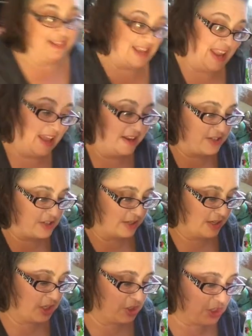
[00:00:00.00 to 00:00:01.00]
the end,
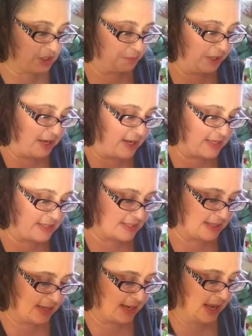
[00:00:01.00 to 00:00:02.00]
just because
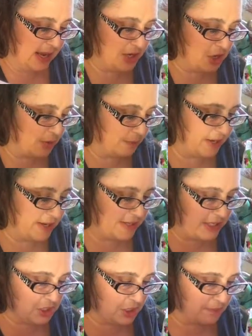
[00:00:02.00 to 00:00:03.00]
I know I'm gonna
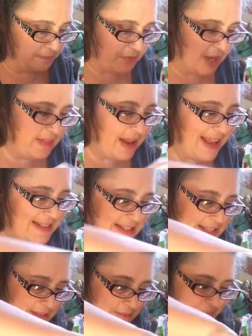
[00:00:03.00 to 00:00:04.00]
need to. And
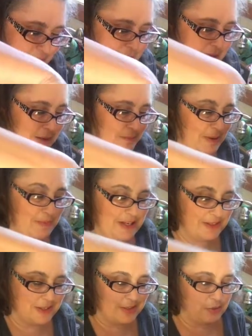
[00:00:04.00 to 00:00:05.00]
that's my bean
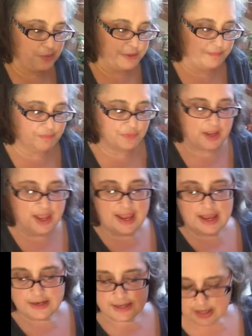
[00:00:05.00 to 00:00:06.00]
soup. And